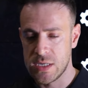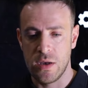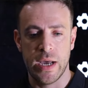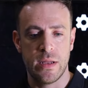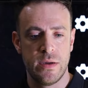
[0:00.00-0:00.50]
where the
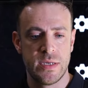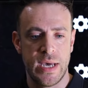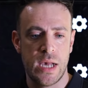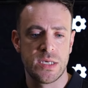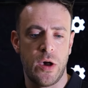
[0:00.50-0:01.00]
cyclones
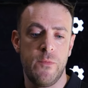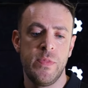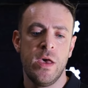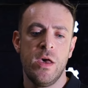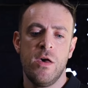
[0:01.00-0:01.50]
are. So
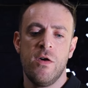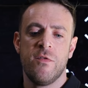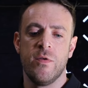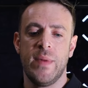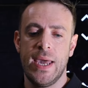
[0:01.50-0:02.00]

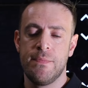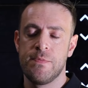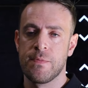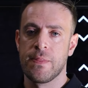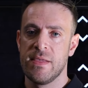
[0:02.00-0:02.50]
for me,
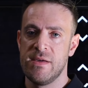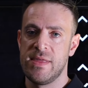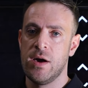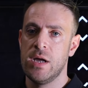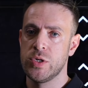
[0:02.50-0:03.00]
the
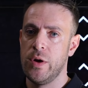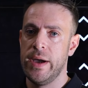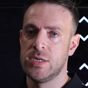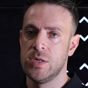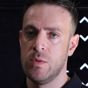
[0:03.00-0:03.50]
thing I'm
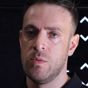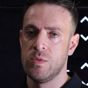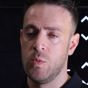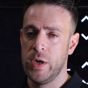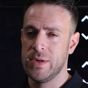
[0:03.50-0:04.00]
trying to,
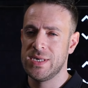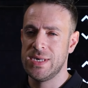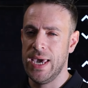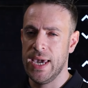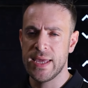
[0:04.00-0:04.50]
what you're
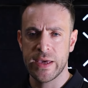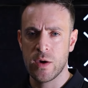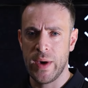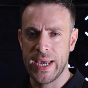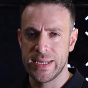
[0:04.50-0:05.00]
seeing in the
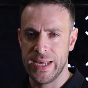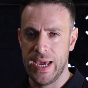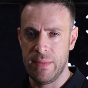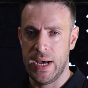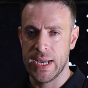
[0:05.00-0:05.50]

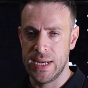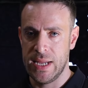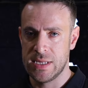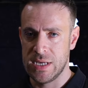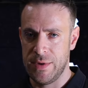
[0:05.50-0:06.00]
Queensland market
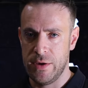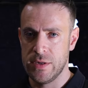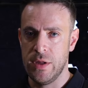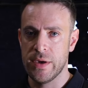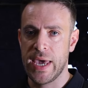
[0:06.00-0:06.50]
in some of
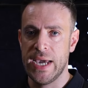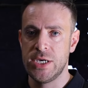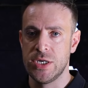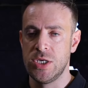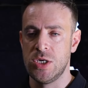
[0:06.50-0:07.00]
those
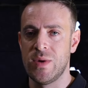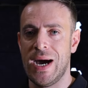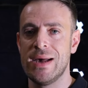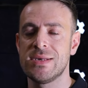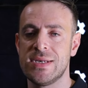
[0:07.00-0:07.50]
locations, you
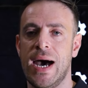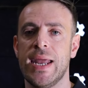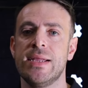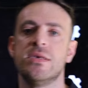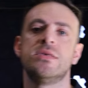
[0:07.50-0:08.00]
are
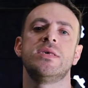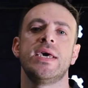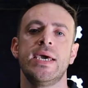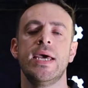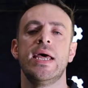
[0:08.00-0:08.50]
starting to
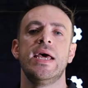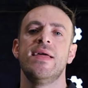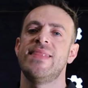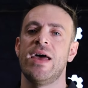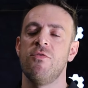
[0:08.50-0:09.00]
see
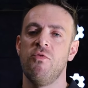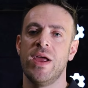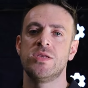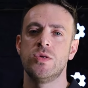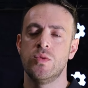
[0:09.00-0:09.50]
that
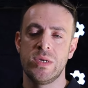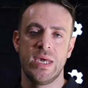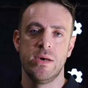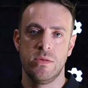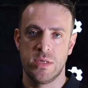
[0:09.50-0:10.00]
rental
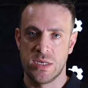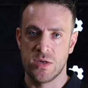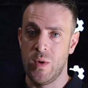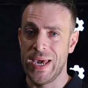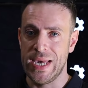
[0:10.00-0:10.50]
yield
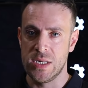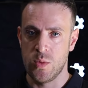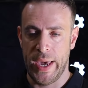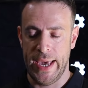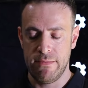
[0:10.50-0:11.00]
squeeze
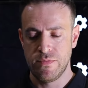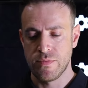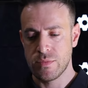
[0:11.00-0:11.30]
where